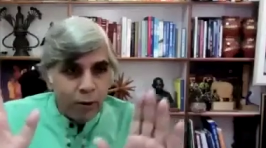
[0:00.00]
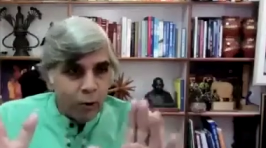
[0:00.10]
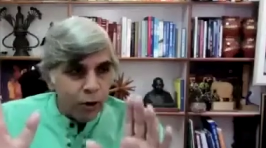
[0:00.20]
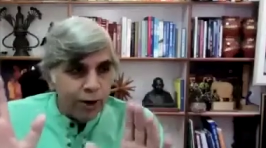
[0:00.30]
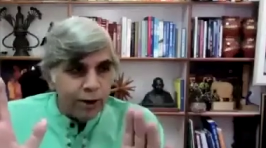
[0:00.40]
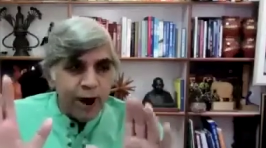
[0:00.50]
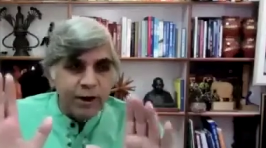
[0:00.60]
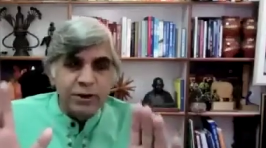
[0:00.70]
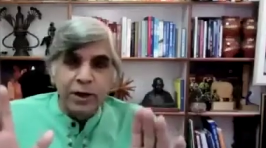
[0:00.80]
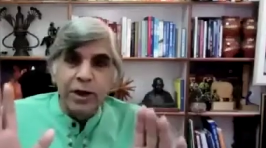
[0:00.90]
laureate
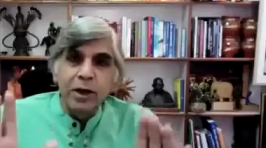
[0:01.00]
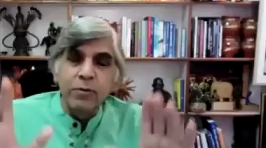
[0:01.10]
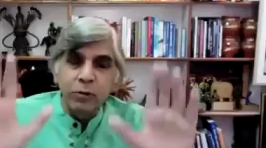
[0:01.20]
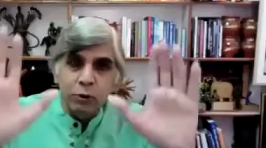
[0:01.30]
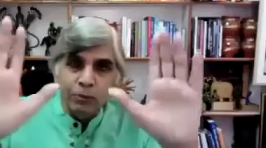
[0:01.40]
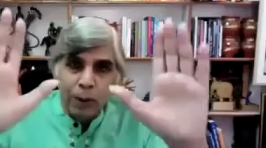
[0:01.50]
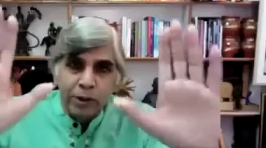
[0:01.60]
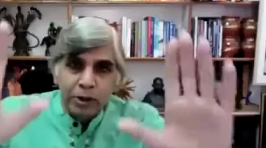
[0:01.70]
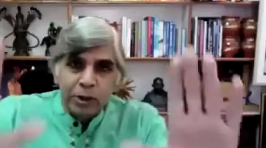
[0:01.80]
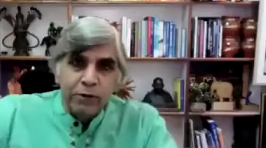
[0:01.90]
writes a letter which was
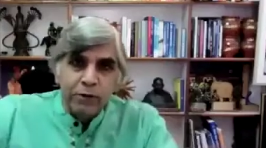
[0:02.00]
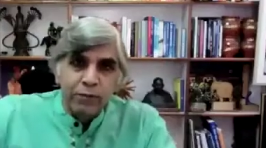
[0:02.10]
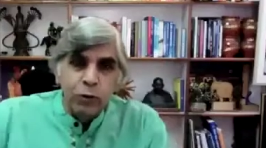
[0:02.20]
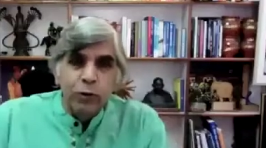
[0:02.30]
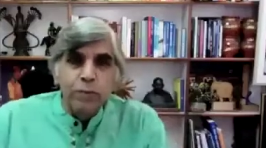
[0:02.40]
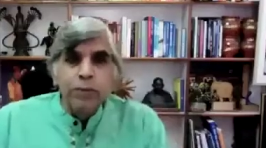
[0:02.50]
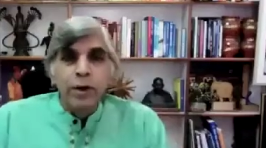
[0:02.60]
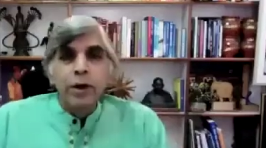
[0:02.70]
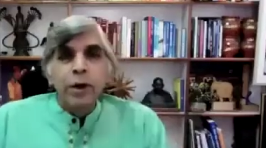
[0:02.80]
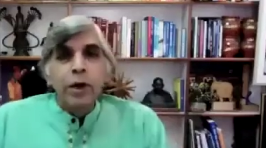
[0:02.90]
published in full,
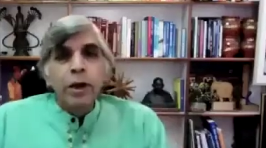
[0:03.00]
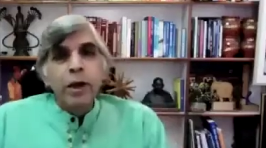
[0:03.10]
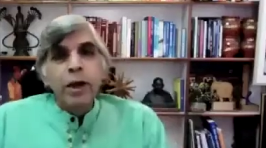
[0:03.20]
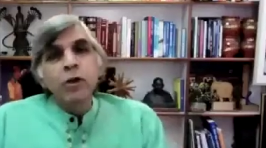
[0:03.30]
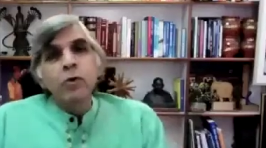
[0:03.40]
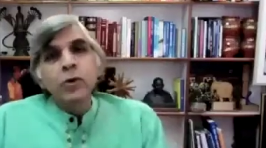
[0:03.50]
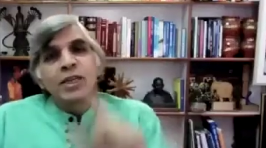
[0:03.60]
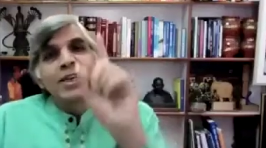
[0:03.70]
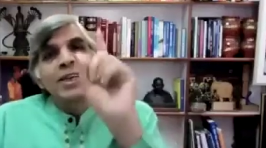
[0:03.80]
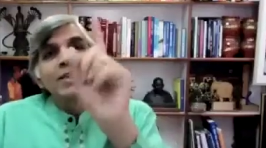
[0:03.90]
in
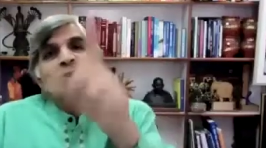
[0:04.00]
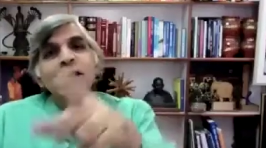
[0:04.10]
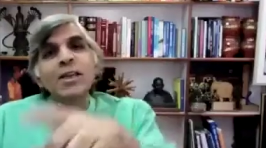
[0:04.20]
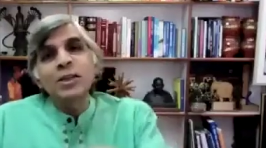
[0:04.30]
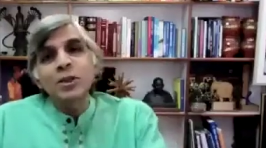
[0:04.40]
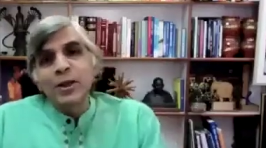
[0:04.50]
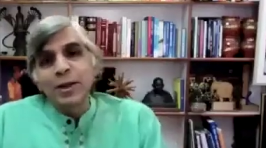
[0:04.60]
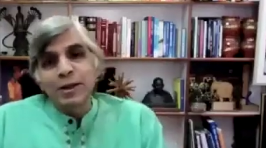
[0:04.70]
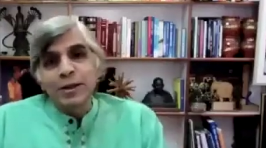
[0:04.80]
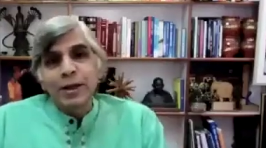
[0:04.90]
which he suggested